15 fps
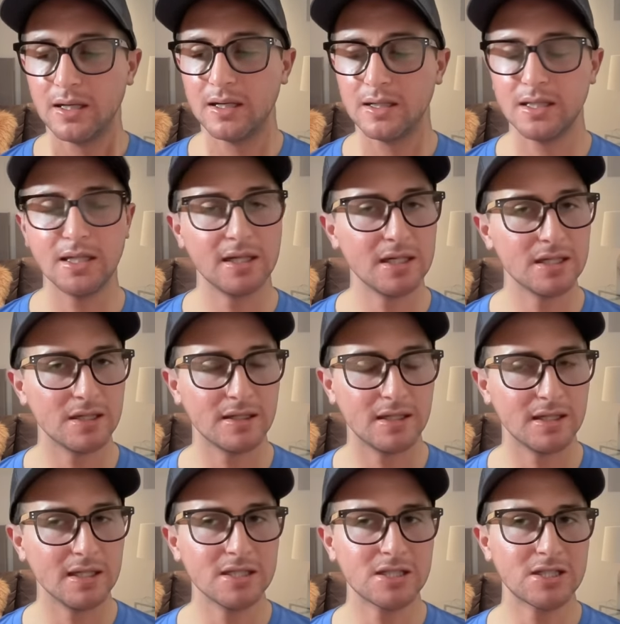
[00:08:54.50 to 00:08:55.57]
The
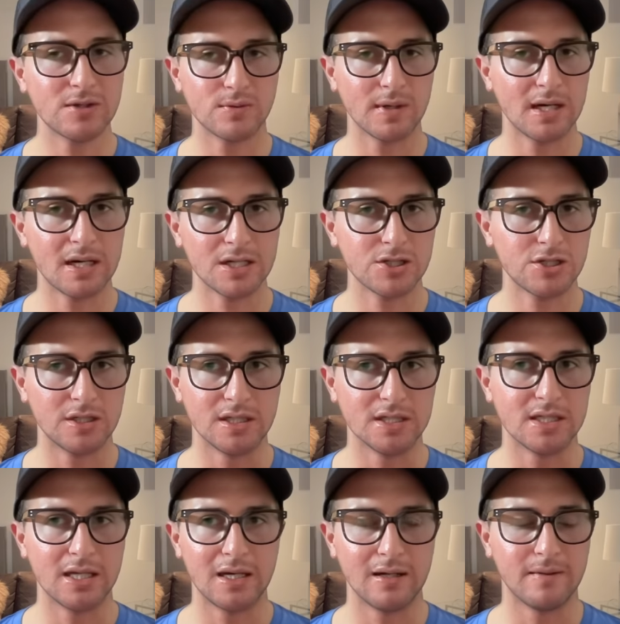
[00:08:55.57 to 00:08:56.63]
instant reaction
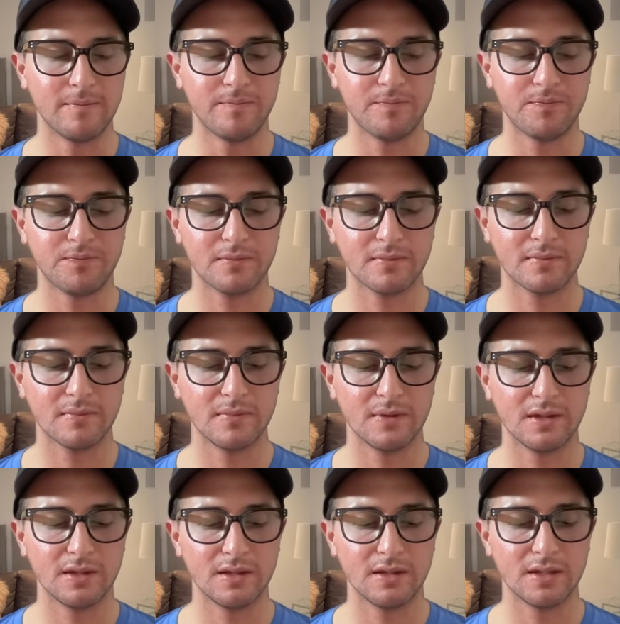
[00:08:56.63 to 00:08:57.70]
is that
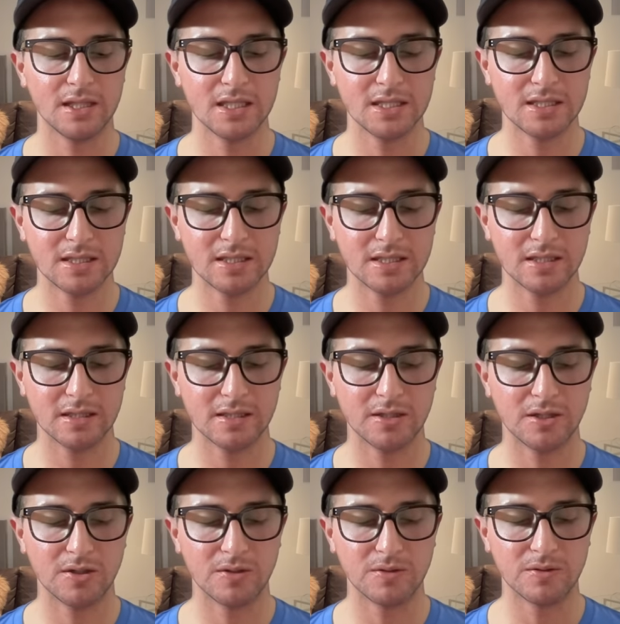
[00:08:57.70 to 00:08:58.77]
this, you
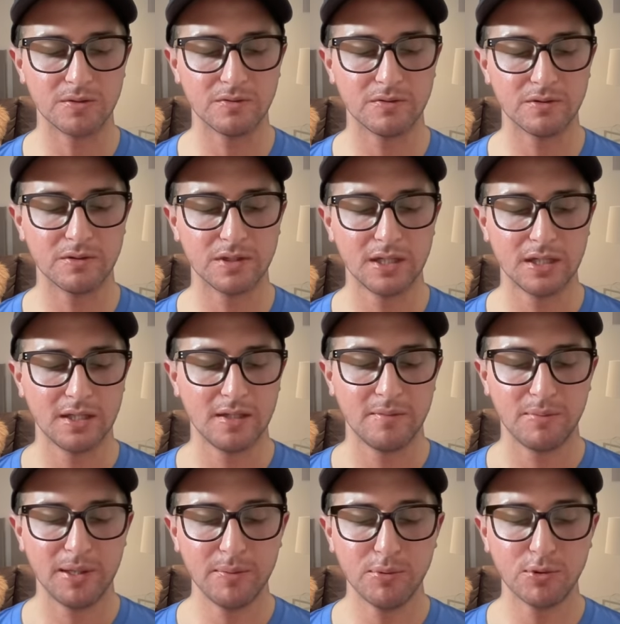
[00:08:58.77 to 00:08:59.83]
know,
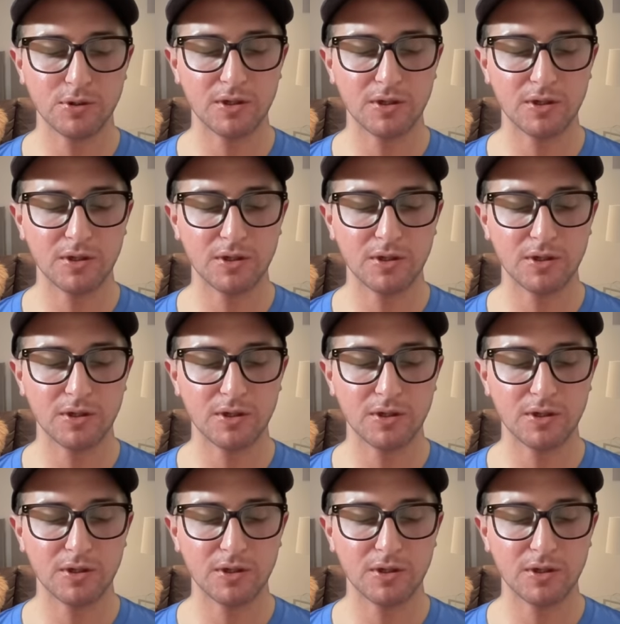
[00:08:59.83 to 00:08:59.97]
people were